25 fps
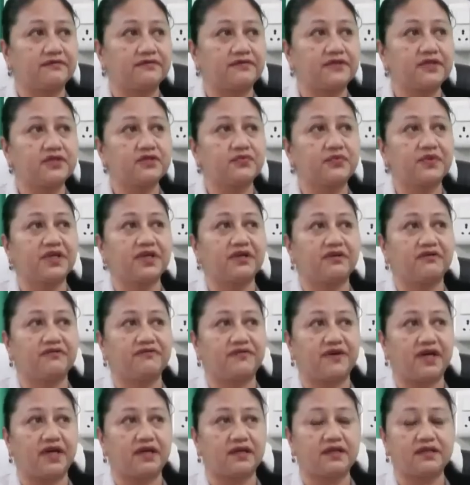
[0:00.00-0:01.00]
first week of
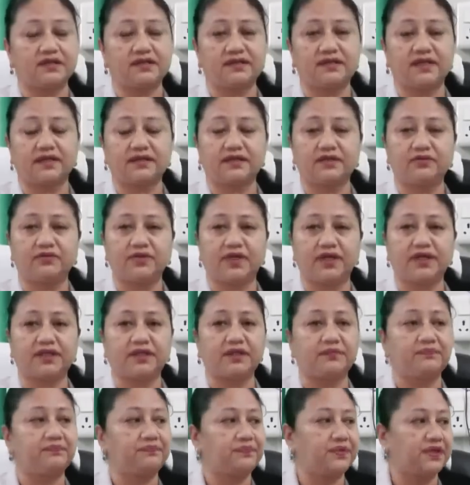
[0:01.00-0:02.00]
august tak to
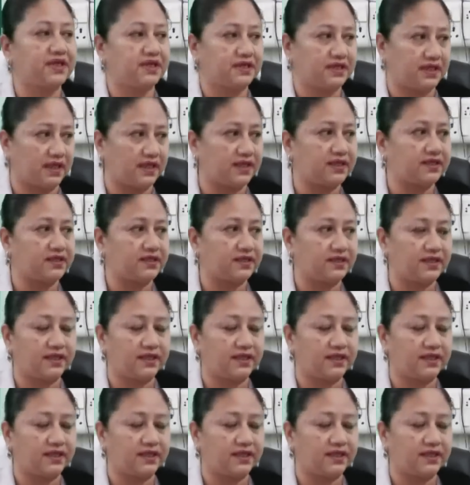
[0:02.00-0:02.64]
ekdam big thagise